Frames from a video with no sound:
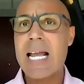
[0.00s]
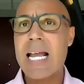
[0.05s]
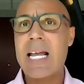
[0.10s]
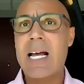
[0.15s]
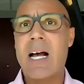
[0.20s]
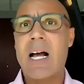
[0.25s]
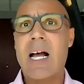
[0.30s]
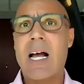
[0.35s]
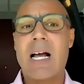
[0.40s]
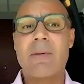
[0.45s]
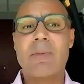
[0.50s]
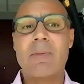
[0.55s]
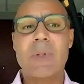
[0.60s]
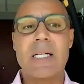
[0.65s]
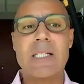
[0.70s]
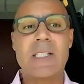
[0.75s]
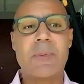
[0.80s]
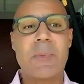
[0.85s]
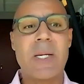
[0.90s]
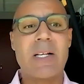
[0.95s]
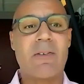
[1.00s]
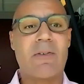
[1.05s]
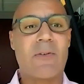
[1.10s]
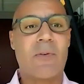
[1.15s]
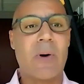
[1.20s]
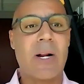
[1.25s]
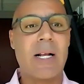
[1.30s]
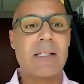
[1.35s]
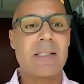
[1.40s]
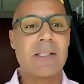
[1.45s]
I, uh, I and speaking of
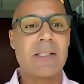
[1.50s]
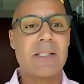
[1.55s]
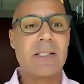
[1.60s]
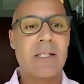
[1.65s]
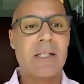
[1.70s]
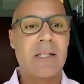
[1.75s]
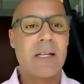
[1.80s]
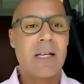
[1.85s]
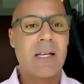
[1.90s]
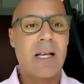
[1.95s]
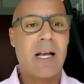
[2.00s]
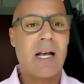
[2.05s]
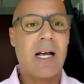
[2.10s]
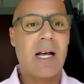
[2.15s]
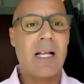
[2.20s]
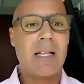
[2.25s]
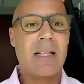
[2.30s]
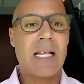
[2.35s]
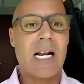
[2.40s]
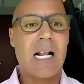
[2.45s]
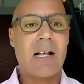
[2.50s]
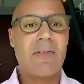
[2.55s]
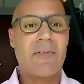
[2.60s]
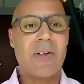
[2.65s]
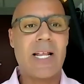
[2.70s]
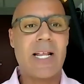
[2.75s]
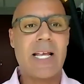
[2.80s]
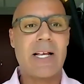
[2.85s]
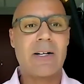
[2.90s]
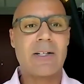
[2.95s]
friends uh, that I
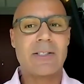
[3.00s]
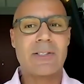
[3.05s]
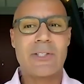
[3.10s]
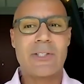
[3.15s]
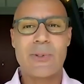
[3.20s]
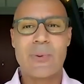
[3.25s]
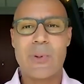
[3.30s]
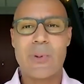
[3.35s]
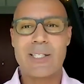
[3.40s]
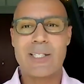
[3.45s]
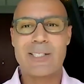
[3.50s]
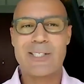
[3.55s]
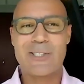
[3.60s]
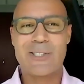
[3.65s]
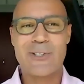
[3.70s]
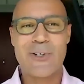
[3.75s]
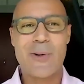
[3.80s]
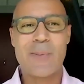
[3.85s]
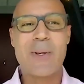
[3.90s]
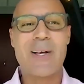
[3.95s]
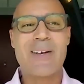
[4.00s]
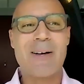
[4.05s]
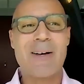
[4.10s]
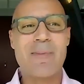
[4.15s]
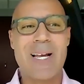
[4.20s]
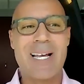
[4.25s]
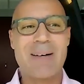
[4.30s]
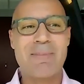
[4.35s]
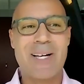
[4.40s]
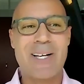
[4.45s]
finagled to uh, to join me, I got
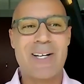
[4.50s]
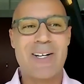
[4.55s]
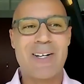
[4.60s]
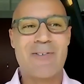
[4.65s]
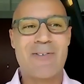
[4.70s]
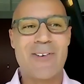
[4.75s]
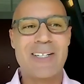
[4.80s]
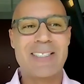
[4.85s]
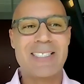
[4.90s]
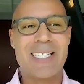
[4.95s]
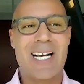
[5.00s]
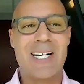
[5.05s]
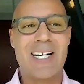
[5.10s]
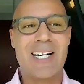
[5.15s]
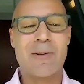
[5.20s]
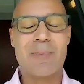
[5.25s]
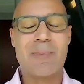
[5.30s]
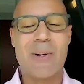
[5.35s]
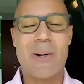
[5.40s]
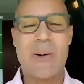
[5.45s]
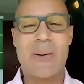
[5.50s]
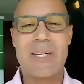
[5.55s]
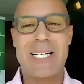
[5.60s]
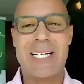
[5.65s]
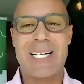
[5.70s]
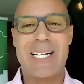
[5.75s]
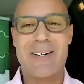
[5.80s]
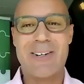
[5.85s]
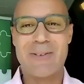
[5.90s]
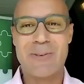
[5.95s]
my my good friend Todd Capone
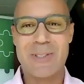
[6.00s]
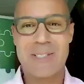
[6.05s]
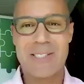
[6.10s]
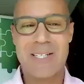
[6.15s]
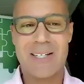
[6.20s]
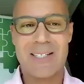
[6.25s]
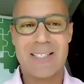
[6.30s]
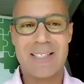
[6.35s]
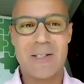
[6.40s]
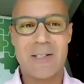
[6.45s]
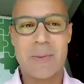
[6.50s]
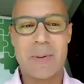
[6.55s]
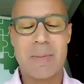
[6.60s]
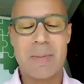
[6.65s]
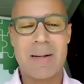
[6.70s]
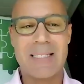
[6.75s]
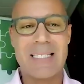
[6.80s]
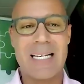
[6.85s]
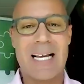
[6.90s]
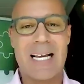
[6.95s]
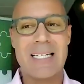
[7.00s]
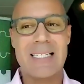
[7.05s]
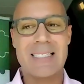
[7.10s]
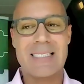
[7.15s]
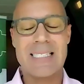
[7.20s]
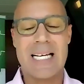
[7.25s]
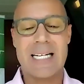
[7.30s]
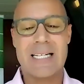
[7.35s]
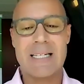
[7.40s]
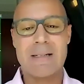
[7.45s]
here. We'll talk a little bit about Todd in a
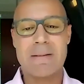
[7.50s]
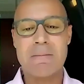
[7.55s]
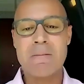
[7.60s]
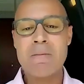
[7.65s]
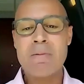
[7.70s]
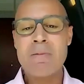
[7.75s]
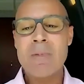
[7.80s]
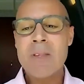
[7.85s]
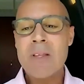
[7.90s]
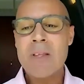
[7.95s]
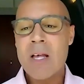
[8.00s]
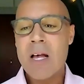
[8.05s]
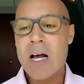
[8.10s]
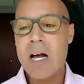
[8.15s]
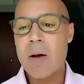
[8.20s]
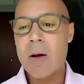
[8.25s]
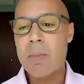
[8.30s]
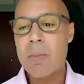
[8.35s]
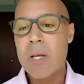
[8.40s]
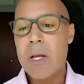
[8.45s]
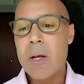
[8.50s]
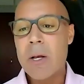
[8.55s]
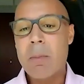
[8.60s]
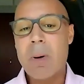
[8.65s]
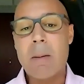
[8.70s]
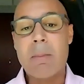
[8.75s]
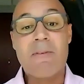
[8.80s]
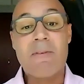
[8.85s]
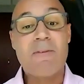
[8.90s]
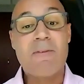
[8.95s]
second. Um,
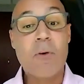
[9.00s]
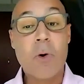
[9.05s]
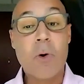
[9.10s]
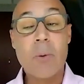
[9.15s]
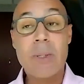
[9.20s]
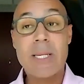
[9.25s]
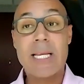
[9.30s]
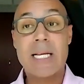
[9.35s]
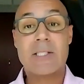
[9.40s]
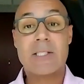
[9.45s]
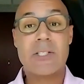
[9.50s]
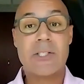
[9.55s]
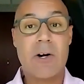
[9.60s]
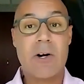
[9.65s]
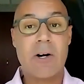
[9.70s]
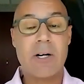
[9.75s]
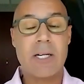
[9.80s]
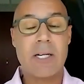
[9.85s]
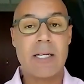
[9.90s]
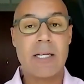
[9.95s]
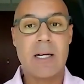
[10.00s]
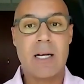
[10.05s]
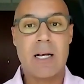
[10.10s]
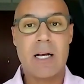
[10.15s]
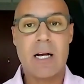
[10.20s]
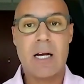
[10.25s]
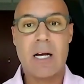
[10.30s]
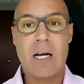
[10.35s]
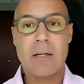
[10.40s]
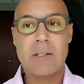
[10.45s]
but before we get started,
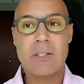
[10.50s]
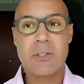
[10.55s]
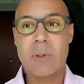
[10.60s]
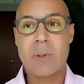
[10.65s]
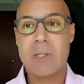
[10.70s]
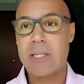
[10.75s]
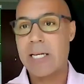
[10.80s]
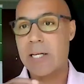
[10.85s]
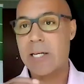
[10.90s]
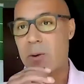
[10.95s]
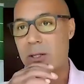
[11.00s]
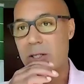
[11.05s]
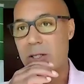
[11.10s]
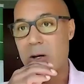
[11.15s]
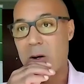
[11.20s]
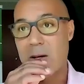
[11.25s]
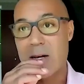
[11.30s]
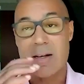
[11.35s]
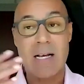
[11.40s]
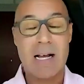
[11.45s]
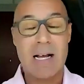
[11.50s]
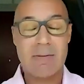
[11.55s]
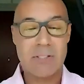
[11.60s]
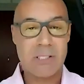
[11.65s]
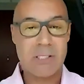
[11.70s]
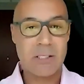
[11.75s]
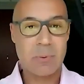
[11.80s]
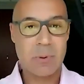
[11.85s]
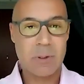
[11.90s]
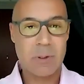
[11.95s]
I just want to let you all know, like
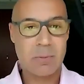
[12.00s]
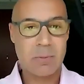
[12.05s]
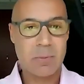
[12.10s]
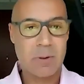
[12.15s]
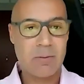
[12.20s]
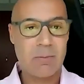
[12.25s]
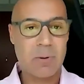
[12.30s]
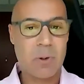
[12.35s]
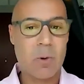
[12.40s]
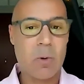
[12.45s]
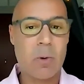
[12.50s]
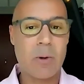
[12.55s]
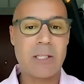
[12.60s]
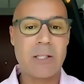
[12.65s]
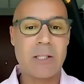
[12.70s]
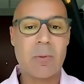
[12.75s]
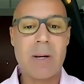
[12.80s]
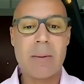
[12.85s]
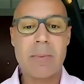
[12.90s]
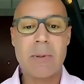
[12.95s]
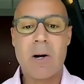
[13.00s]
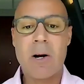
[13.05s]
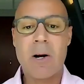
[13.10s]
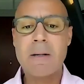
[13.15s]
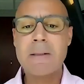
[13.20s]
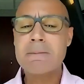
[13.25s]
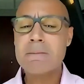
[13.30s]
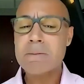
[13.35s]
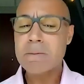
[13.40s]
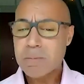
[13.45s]
obviously we're, we're recording the
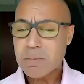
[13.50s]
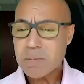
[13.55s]
webinar.